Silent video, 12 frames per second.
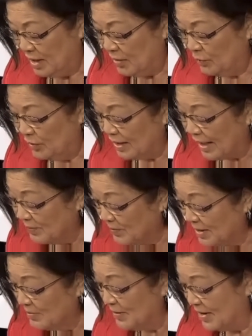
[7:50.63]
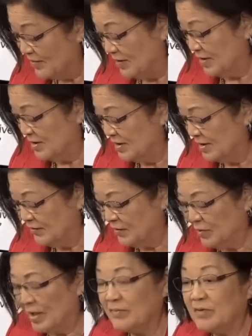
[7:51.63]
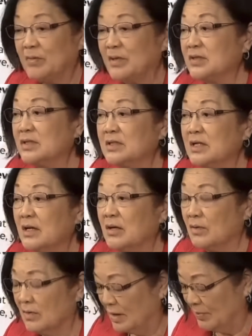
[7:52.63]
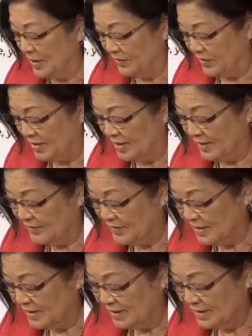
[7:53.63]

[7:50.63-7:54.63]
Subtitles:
Would I be embarrassed for everyone to know about the gift?